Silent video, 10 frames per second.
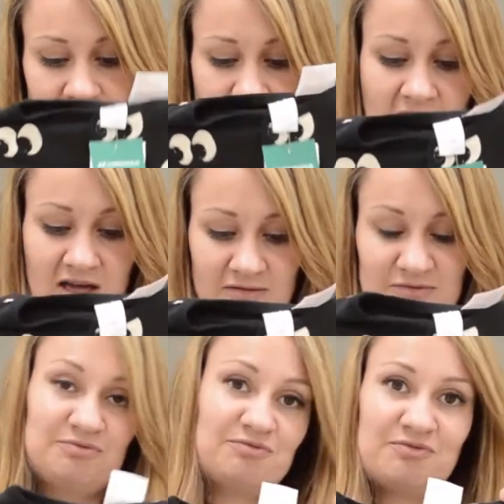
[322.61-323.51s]
yeah
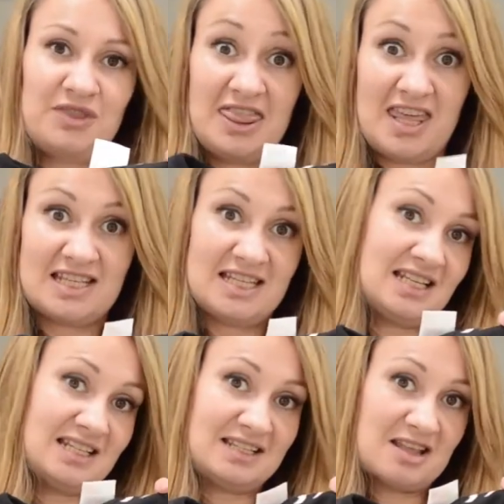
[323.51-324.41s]
this
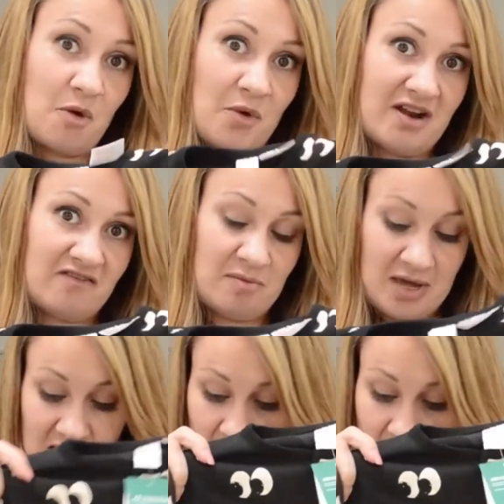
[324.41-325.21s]
is a winner for me.